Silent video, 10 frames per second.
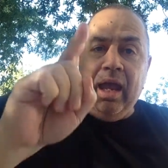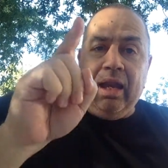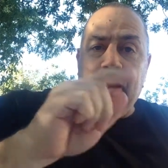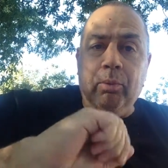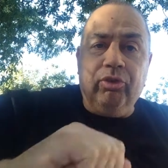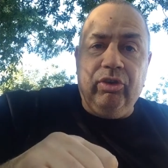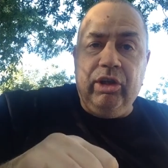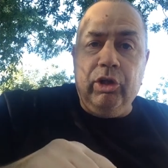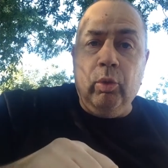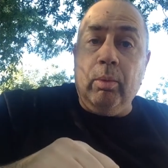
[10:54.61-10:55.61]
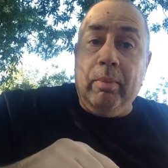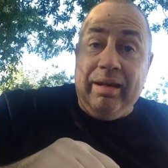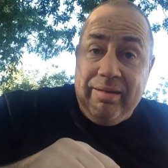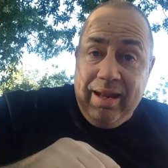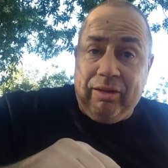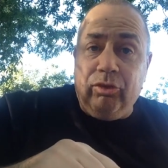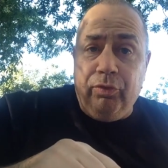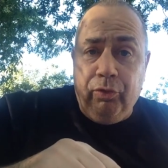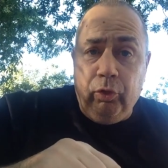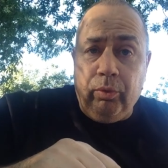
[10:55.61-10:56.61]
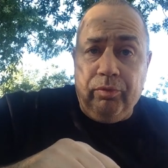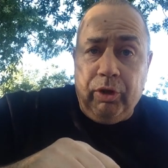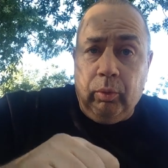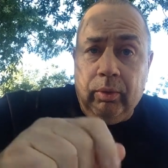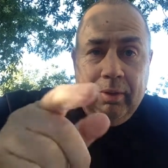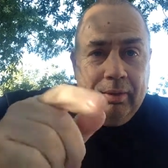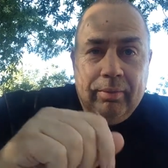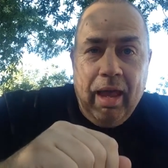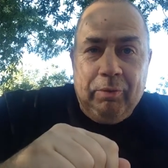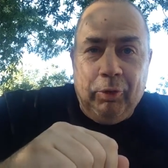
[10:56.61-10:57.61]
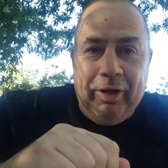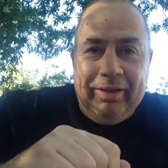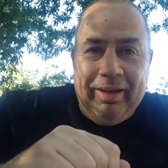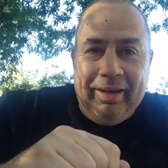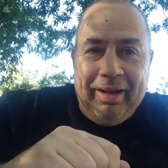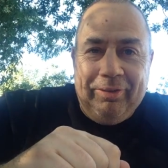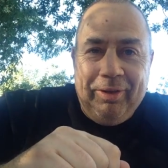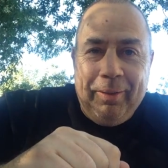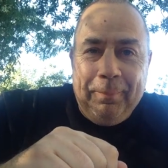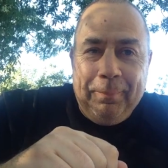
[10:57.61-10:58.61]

And I will see you on my next food review. Have a great day, guys.